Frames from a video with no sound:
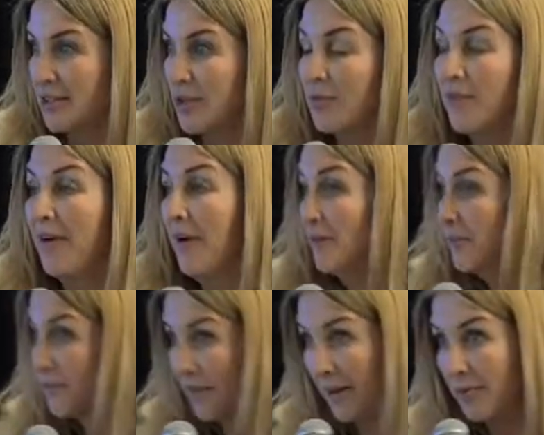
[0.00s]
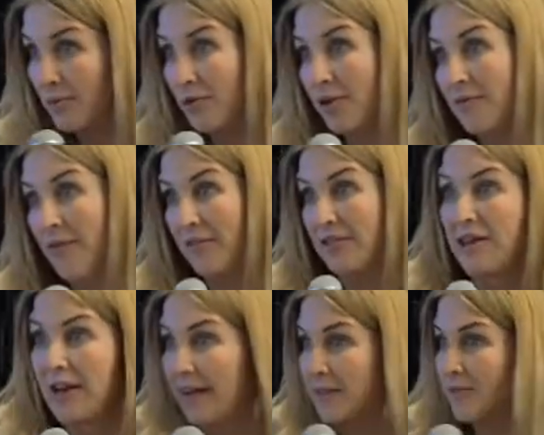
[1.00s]
So we're very thankful and very
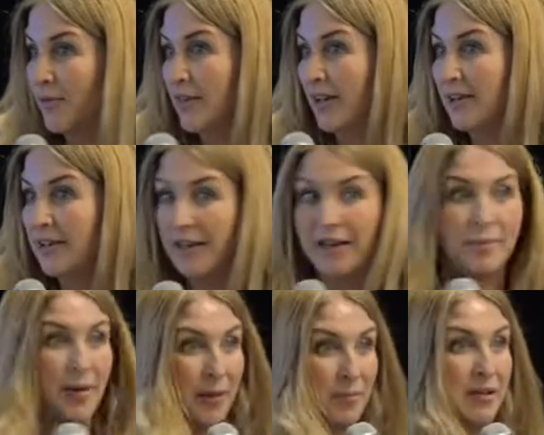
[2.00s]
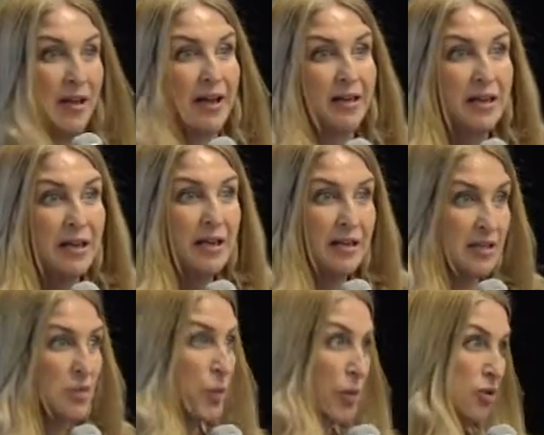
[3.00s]
delighted for that, and I'm happy that
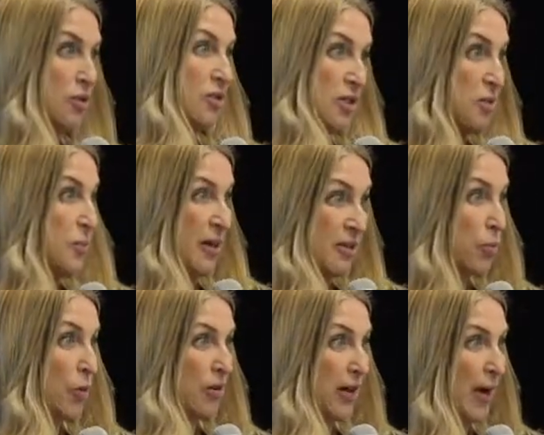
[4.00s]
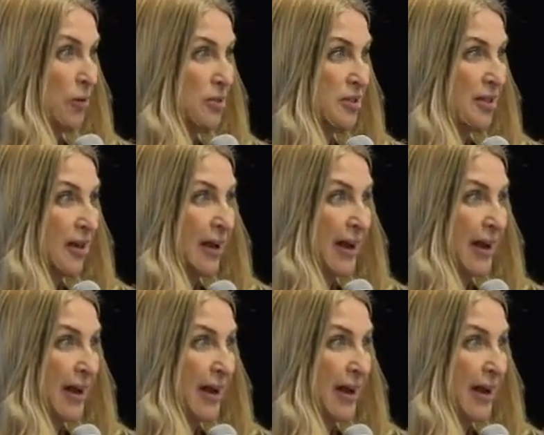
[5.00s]
this, this space worked out.